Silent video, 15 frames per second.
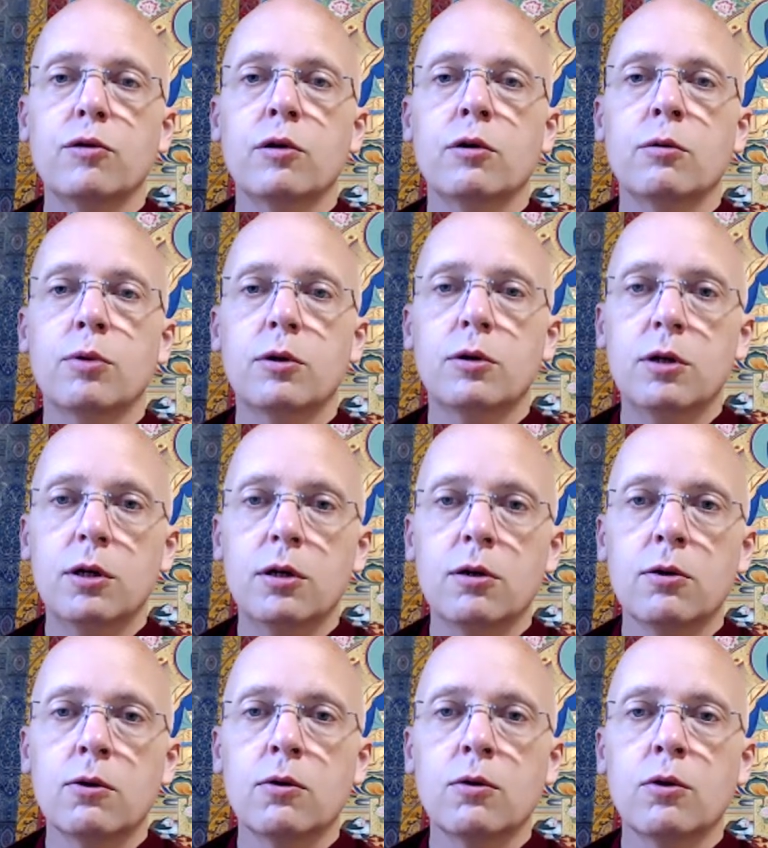and in
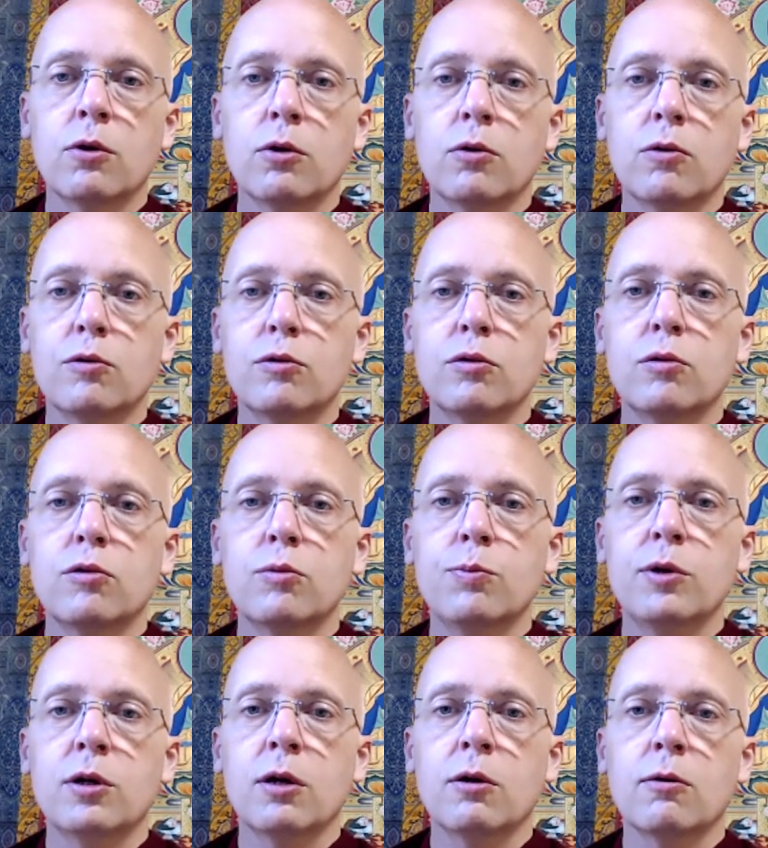particular those who
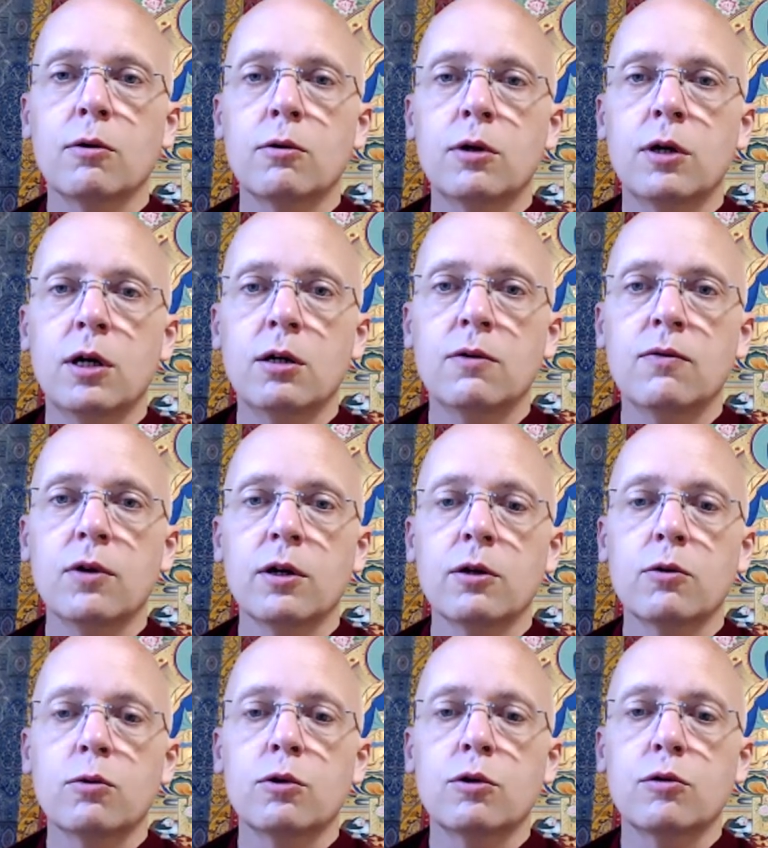speak our own native
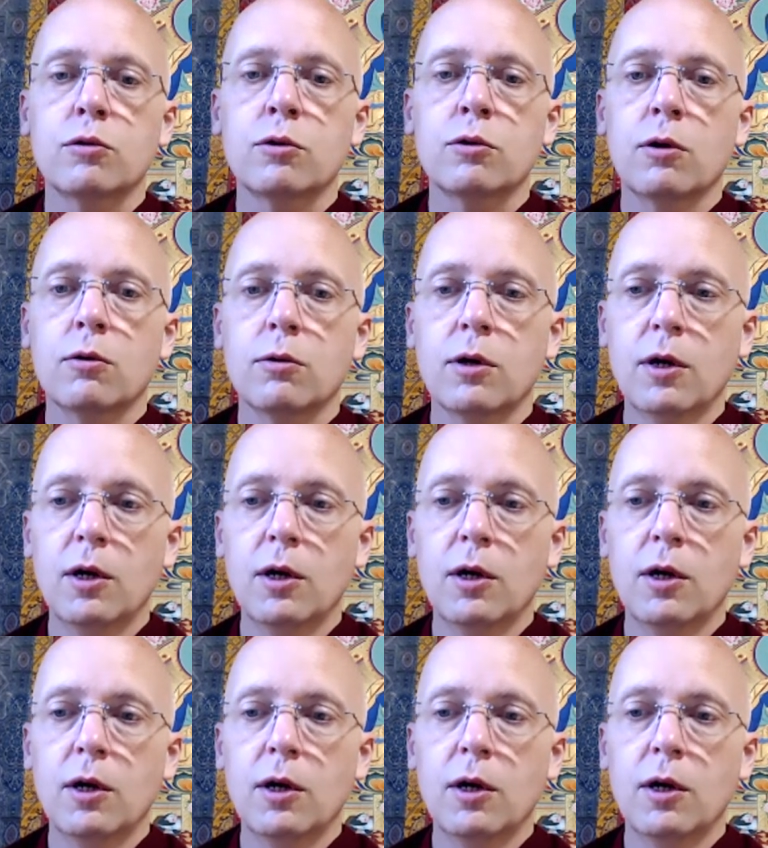languages, our own